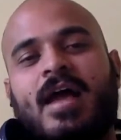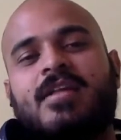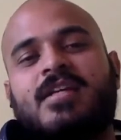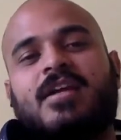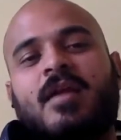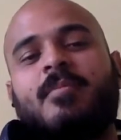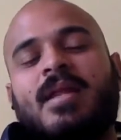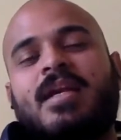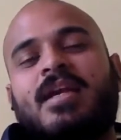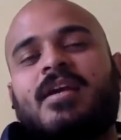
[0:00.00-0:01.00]
it's
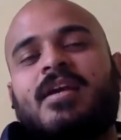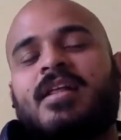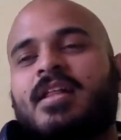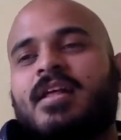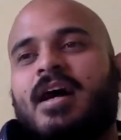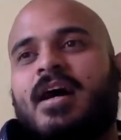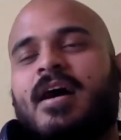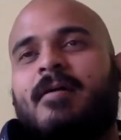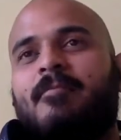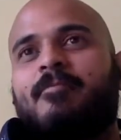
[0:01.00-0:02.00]
incredibly,
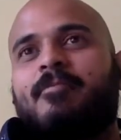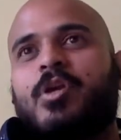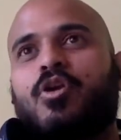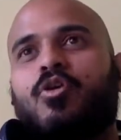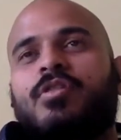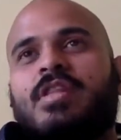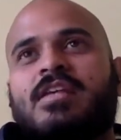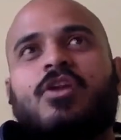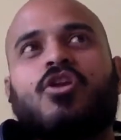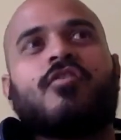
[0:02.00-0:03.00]
there's a
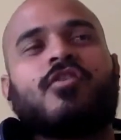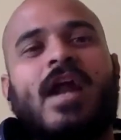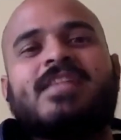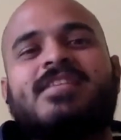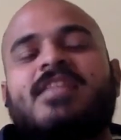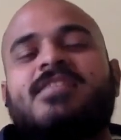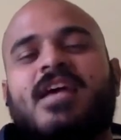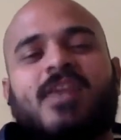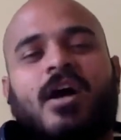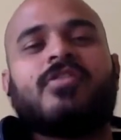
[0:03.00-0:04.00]
lot of great senseis
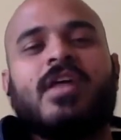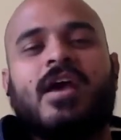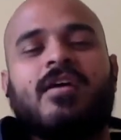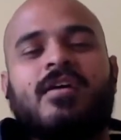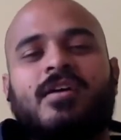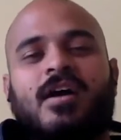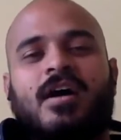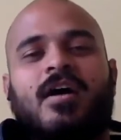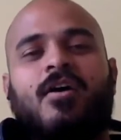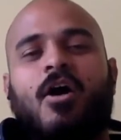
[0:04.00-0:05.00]
out there,
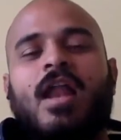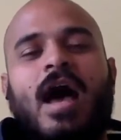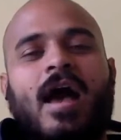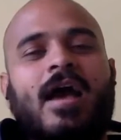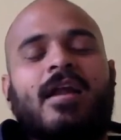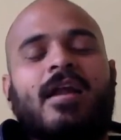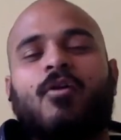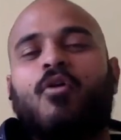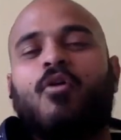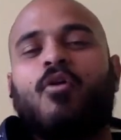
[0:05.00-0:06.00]
online and
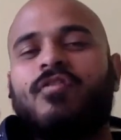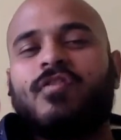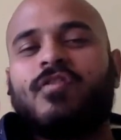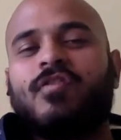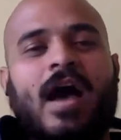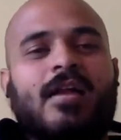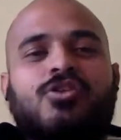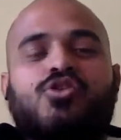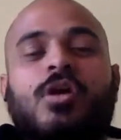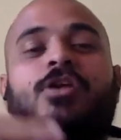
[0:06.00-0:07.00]
offline, to
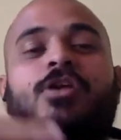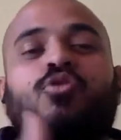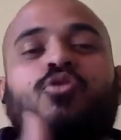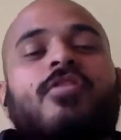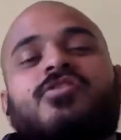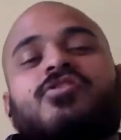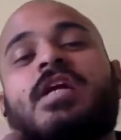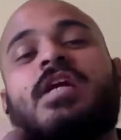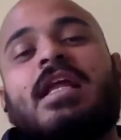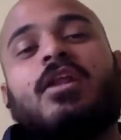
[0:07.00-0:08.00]
guide you on this
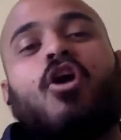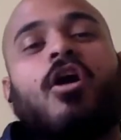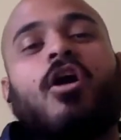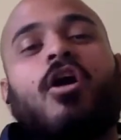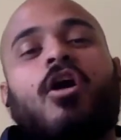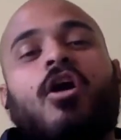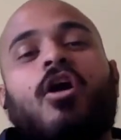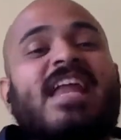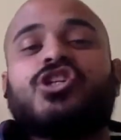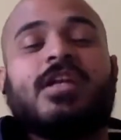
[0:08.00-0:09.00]
really long,
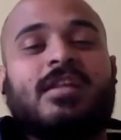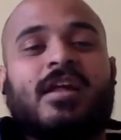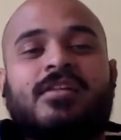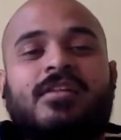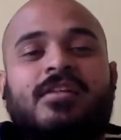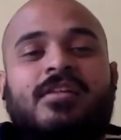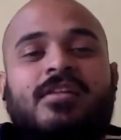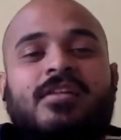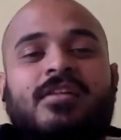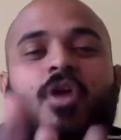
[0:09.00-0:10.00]
infinite journey
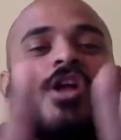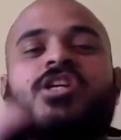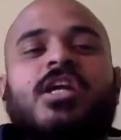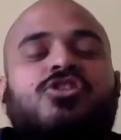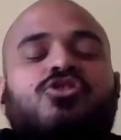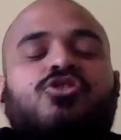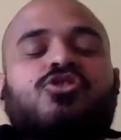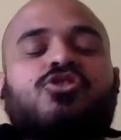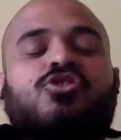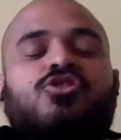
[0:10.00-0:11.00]
that's branching in
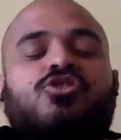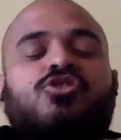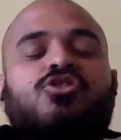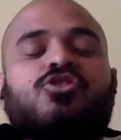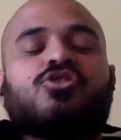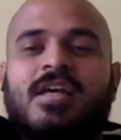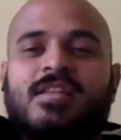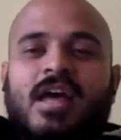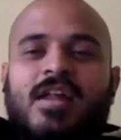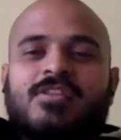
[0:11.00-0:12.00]
so many different ways,
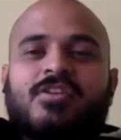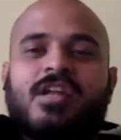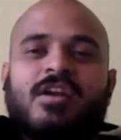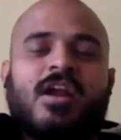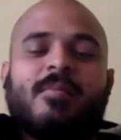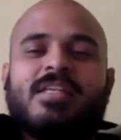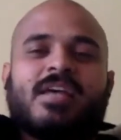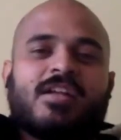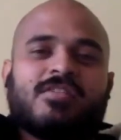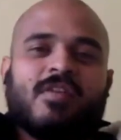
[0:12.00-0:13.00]
that it's
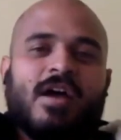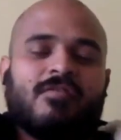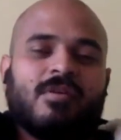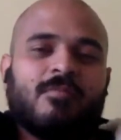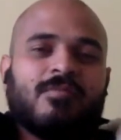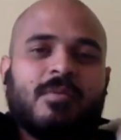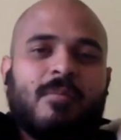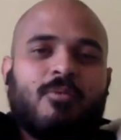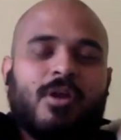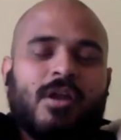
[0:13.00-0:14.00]
incredibly satisfying from
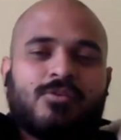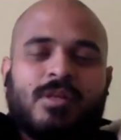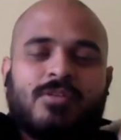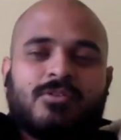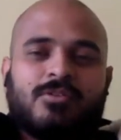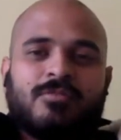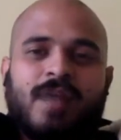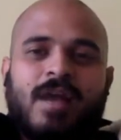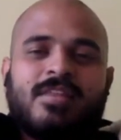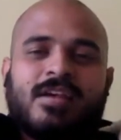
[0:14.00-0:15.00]
that point as well.
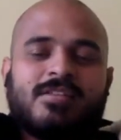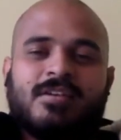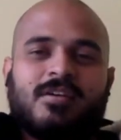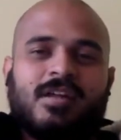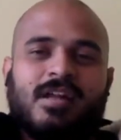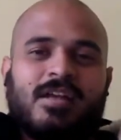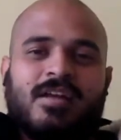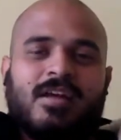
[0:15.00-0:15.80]
So I think it's an